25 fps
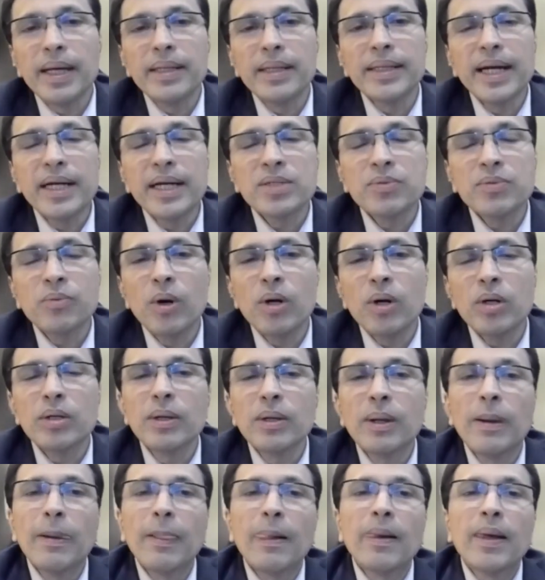And that's what
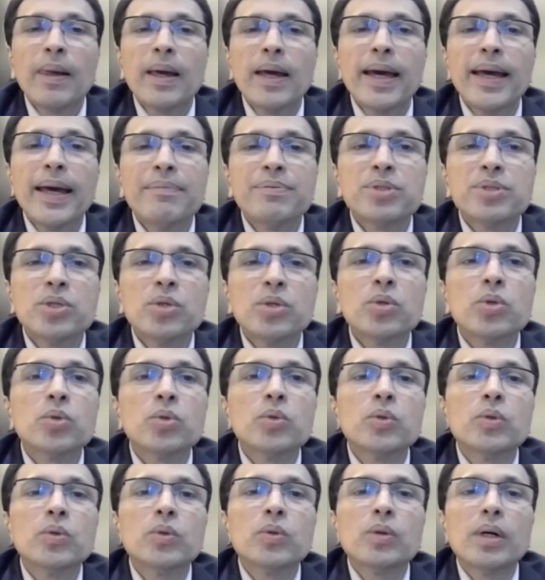helps you
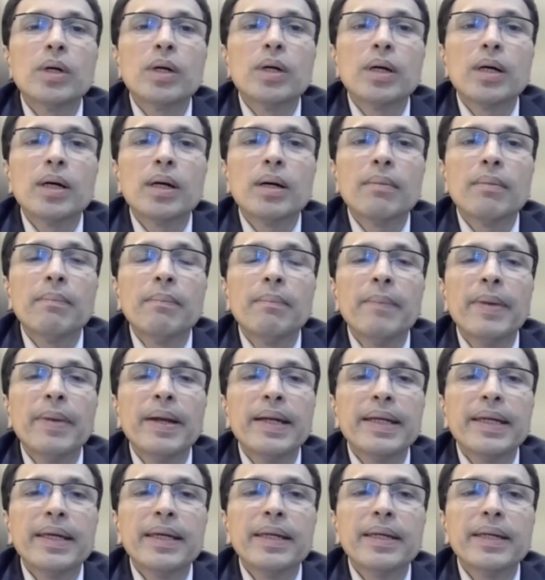to
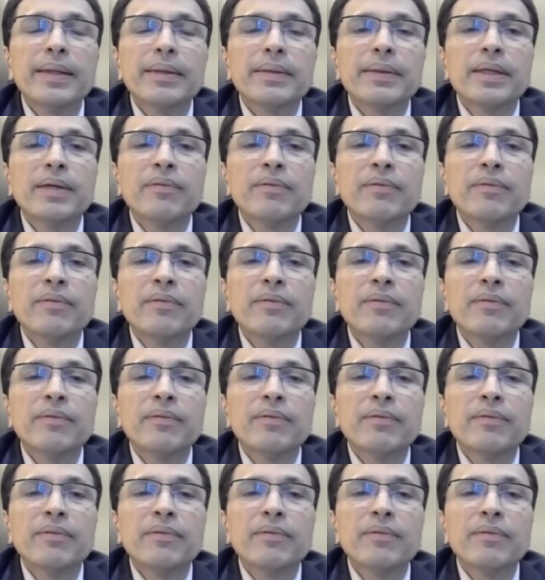maintain.